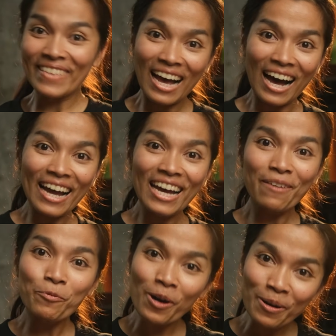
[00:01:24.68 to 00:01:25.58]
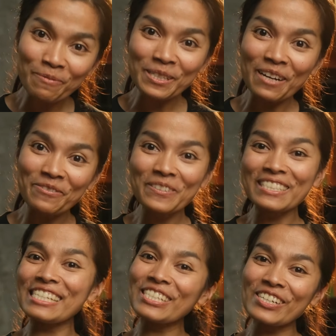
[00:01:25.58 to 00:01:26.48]
I have World of Thai Food
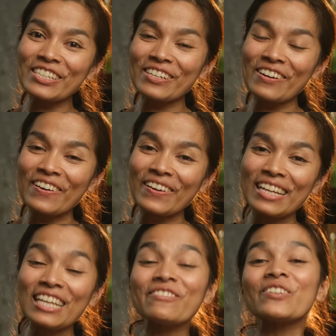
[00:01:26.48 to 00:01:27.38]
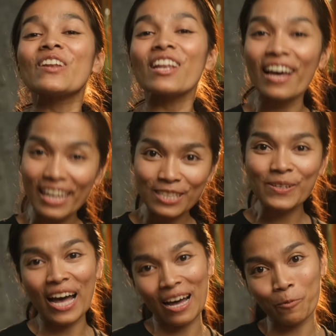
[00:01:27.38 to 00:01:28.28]
t-shirt on. If you like to
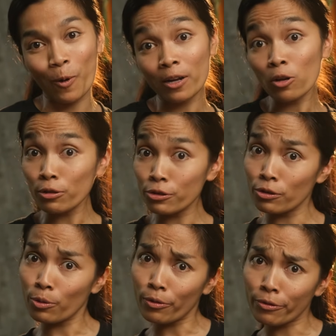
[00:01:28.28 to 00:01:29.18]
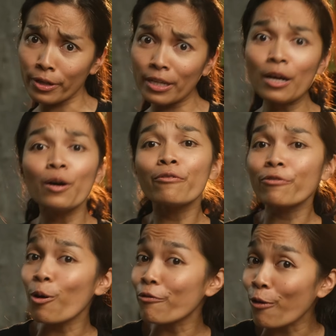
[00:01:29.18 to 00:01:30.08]
have one or two or three
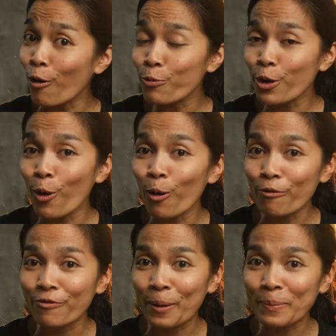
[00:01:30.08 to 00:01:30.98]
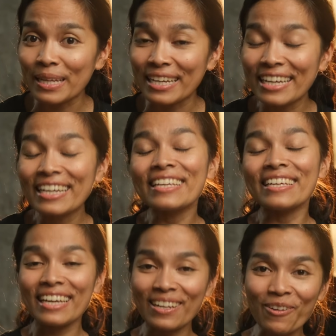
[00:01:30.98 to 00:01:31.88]
or four of your whole family, you
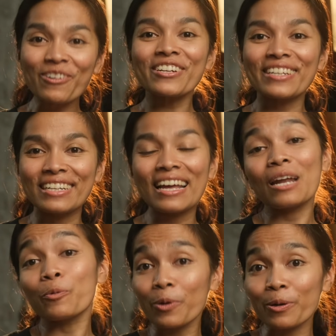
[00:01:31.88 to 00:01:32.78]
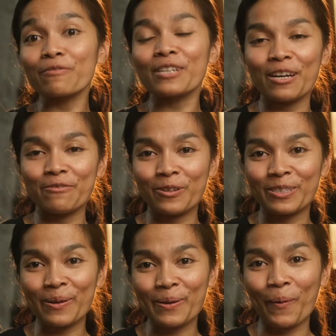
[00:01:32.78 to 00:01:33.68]
can order it at
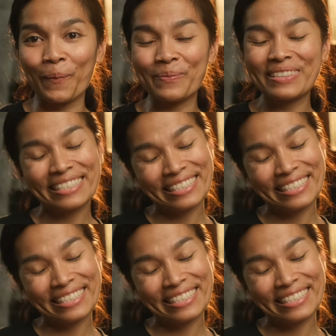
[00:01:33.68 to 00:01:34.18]
worldofthaifood.com.